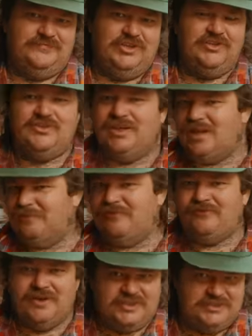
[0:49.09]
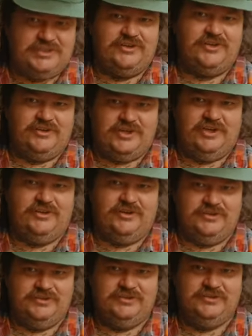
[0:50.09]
You think I'm a fucking serial killer?